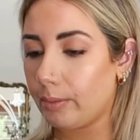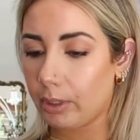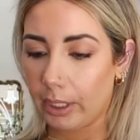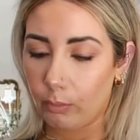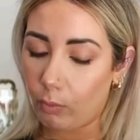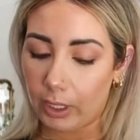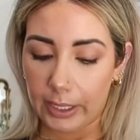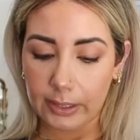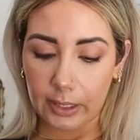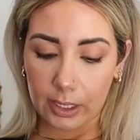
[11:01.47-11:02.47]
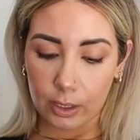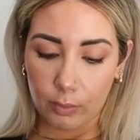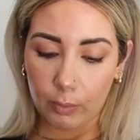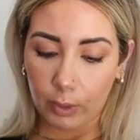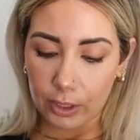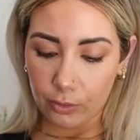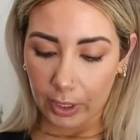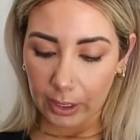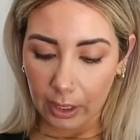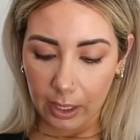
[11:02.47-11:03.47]
are in 1X in case you were
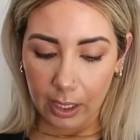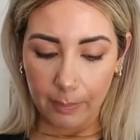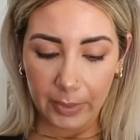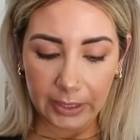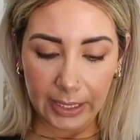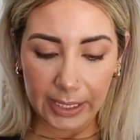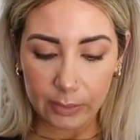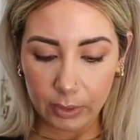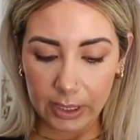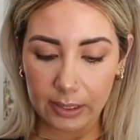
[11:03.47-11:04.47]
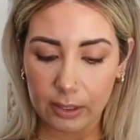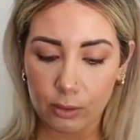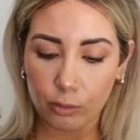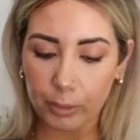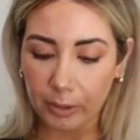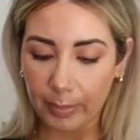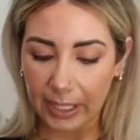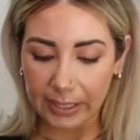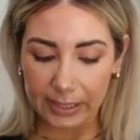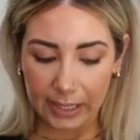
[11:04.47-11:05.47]
wondering. Um, the next one is this super
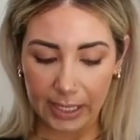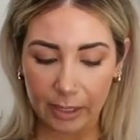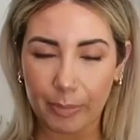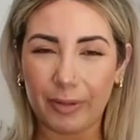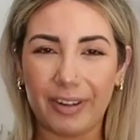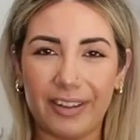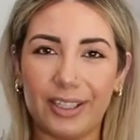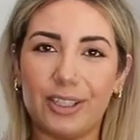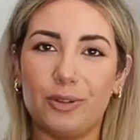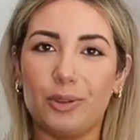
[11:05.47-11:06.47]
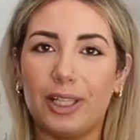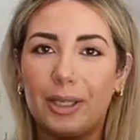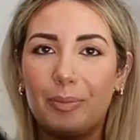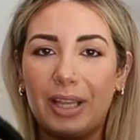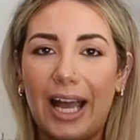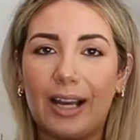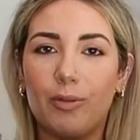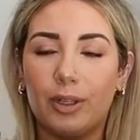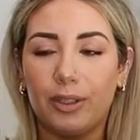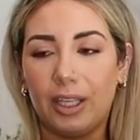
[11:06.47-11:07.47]
basic but very cute like black
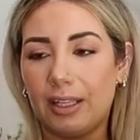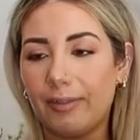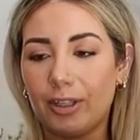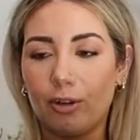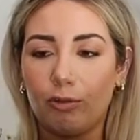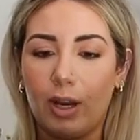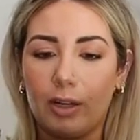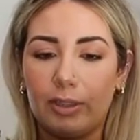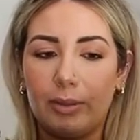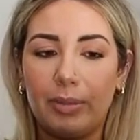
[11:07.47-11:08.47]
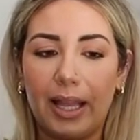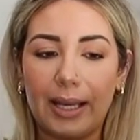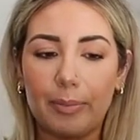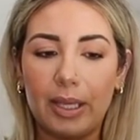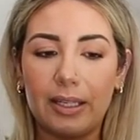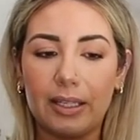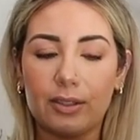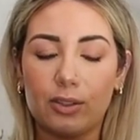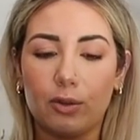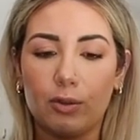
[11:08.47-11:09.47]
one. You can never go wrong with a black bathing
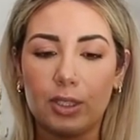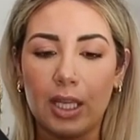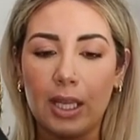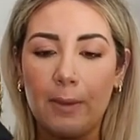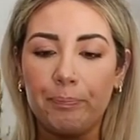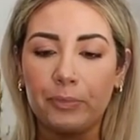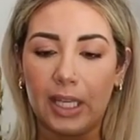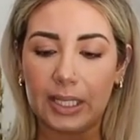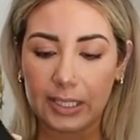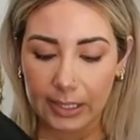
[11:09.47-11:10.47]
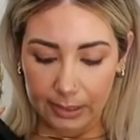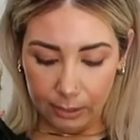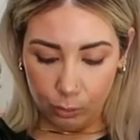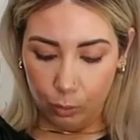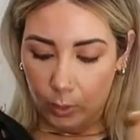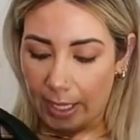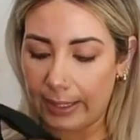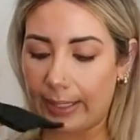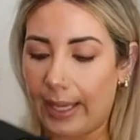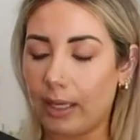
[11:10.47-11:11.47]
suit it is this square
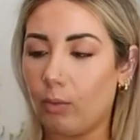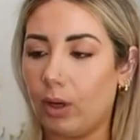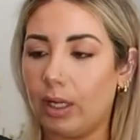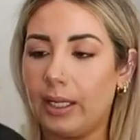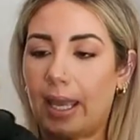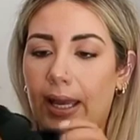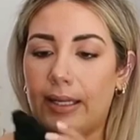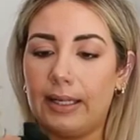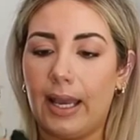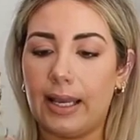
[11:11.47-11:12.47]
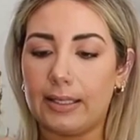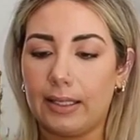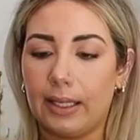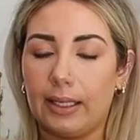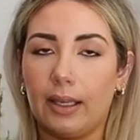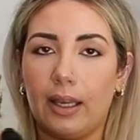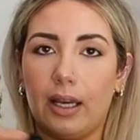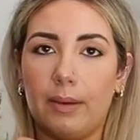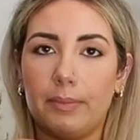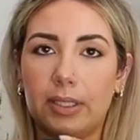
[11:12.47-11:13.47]
neck one and it has like
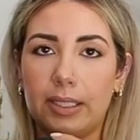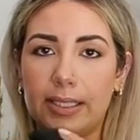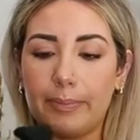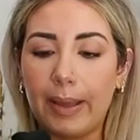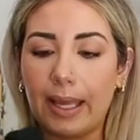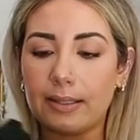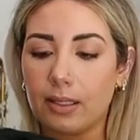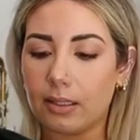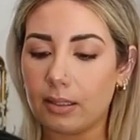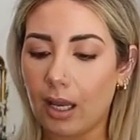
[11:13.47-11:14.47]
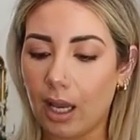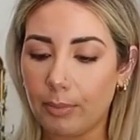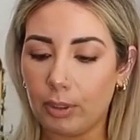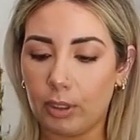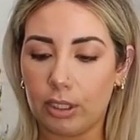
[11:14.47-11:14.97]
um, these bands on top you can